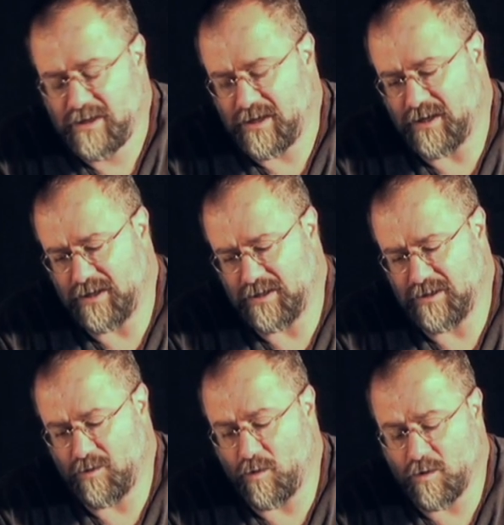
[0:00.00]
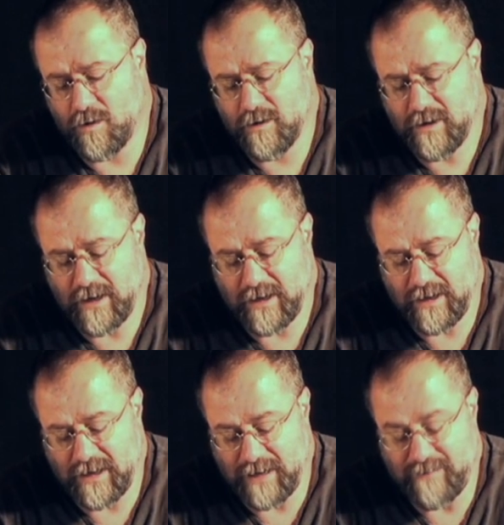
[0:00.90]
Or
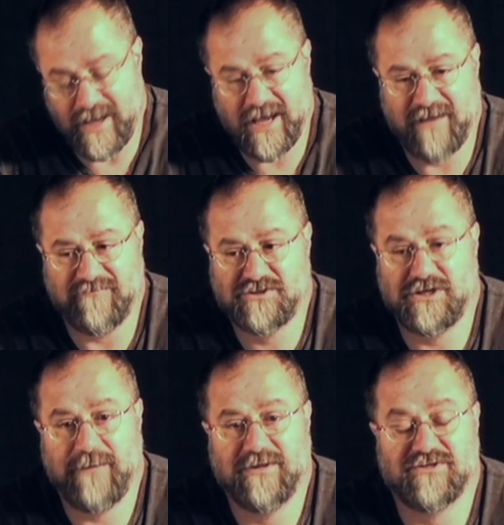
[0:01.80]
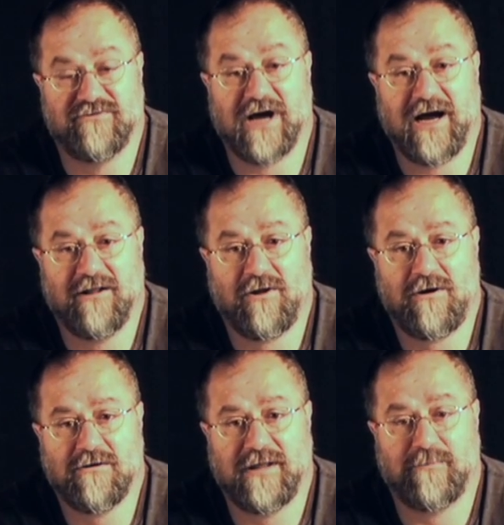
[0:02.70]
I may have snippets of
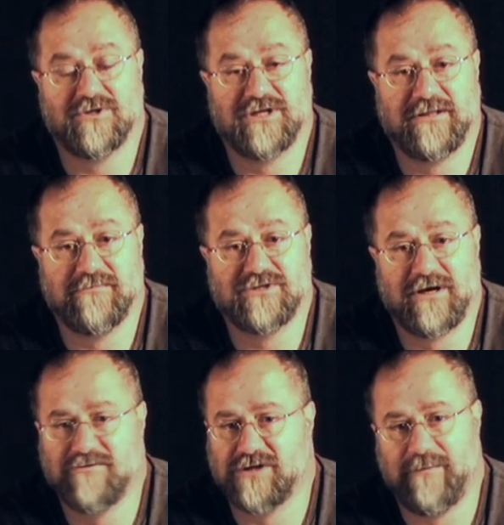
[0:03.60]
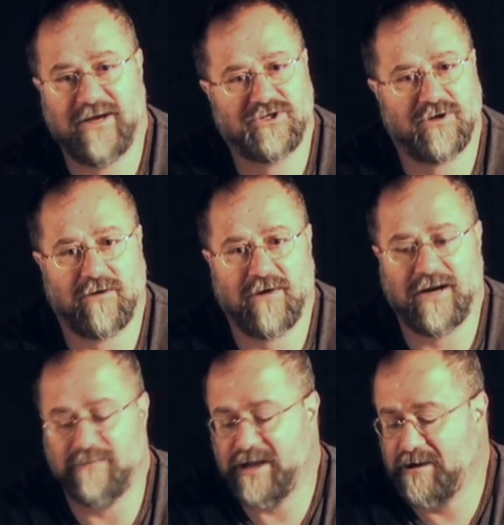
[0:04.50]
dialogue that present themselves, and I make sure I write
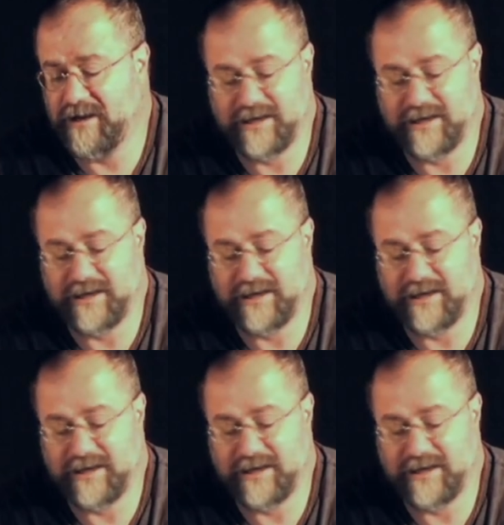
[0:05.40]
them down.